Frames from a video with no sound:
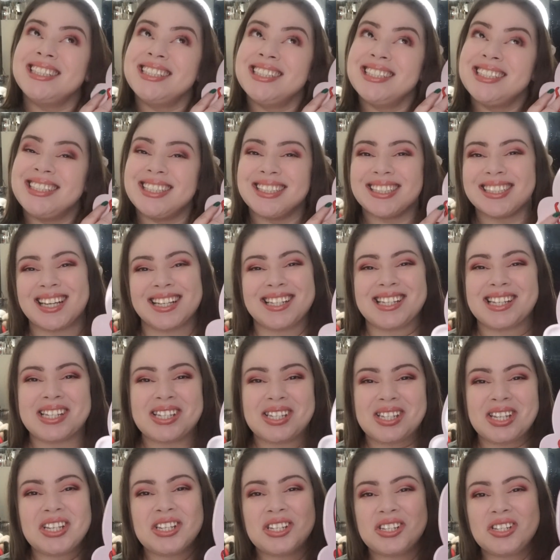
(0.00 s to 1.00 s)
just because
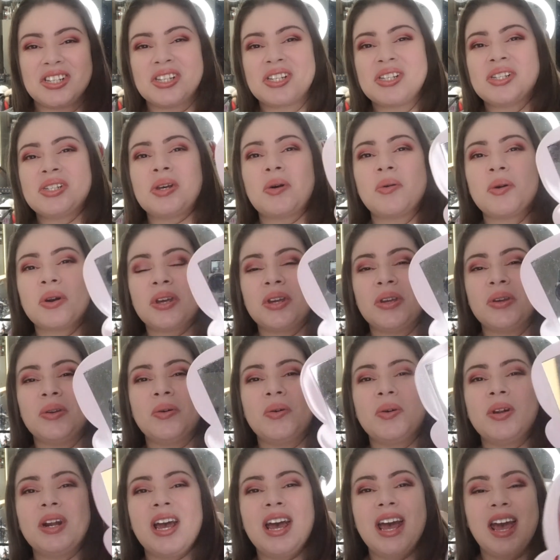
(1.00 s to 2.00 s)
it's just so
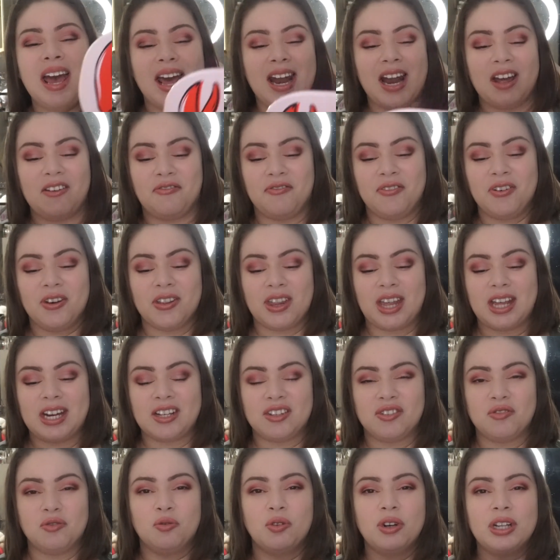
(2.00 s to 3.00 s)
cute, and I feel that
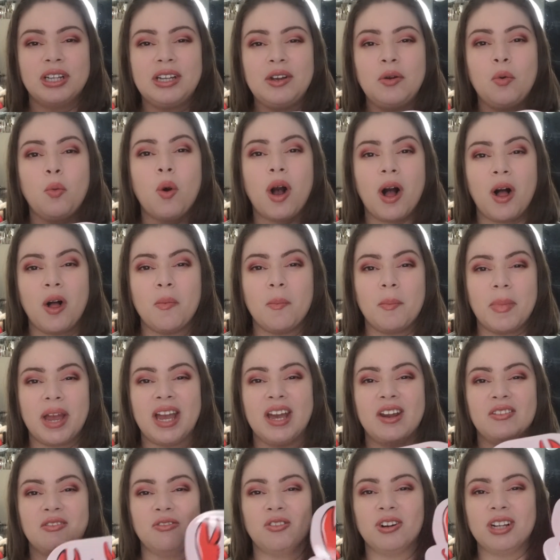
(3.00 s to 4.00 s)
it's really well
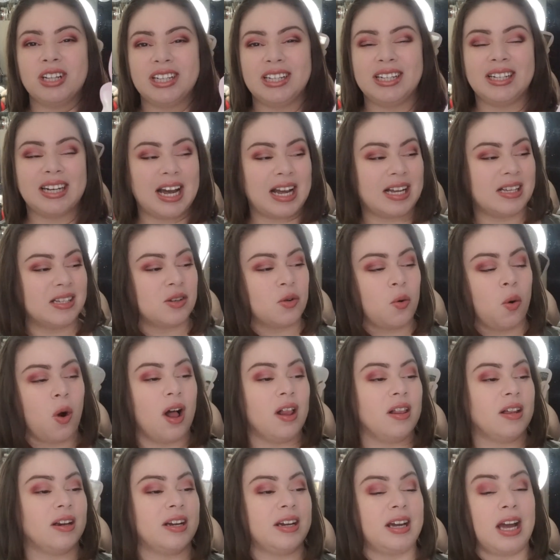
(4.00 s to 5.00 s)
made, really nice
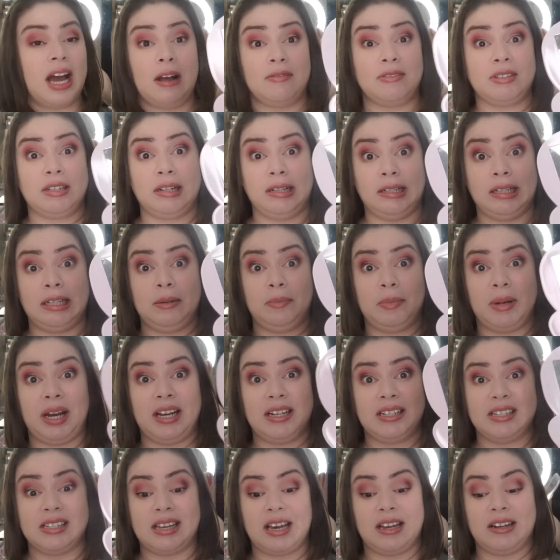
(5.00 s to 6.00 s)
quality. I have to clean mine,
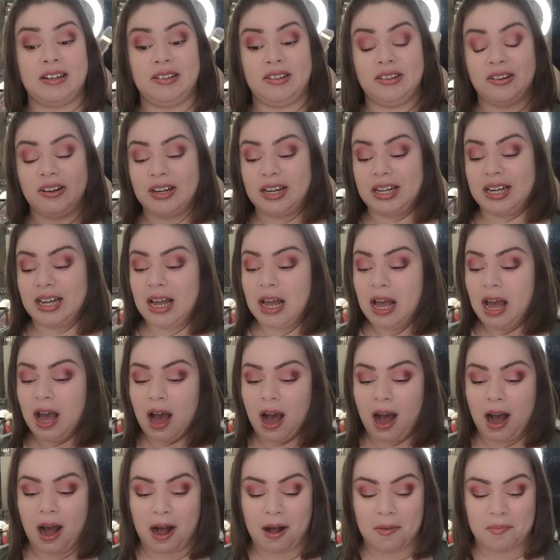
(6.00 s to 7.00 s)
it's kind of dirty,
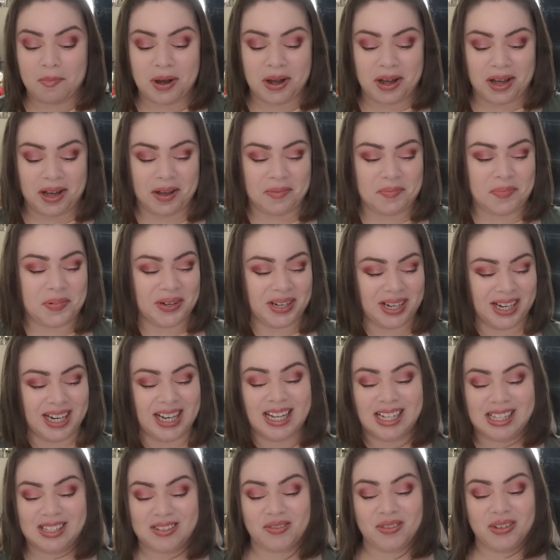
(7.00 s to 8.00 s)
but
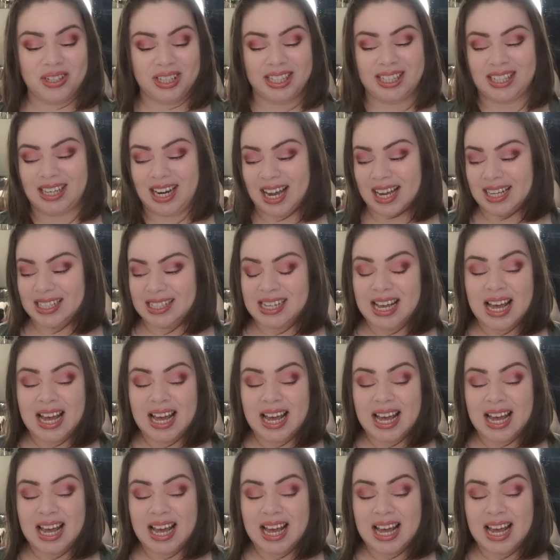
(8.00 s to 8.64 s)
it's really nice.